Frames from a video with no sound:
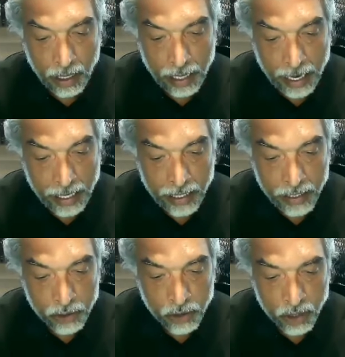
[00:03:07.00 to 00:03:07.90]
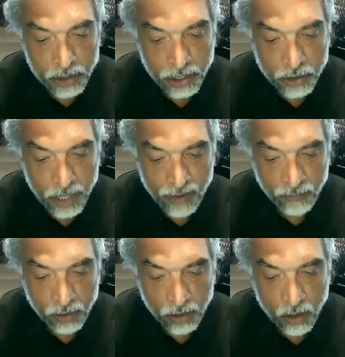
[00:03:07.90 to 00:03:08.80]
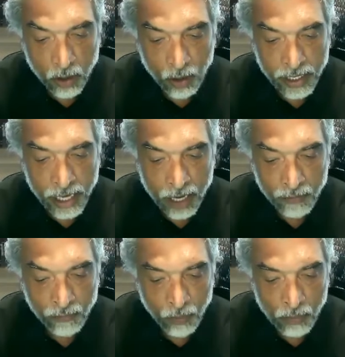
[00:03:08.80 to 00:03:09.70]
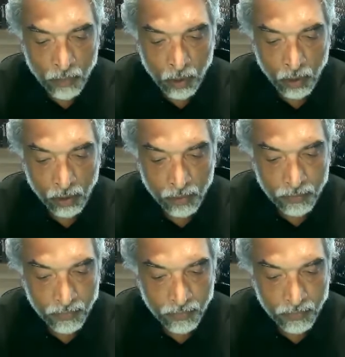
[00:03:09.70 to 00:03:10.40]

Like an exhausted traveler calling out for more.